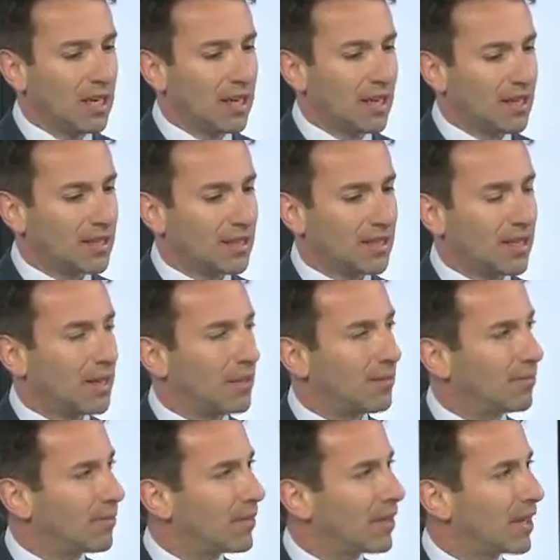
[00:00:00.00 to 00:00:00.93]
that's
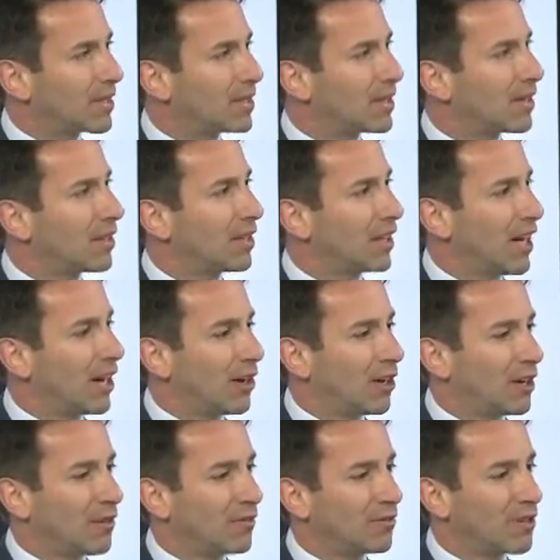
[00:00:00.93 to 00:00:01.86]
the
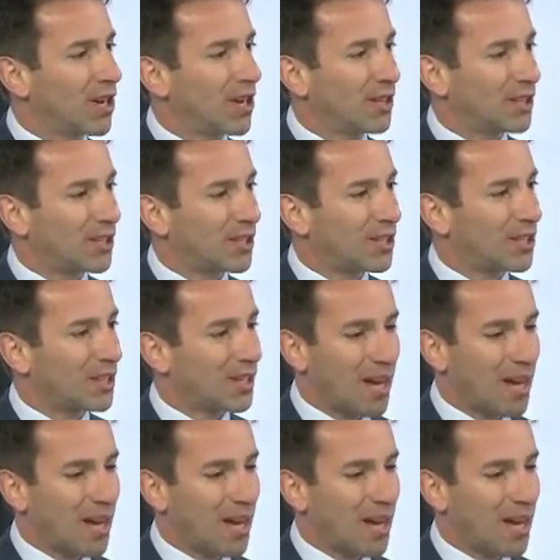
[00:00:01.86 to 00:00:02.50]
area of Dr.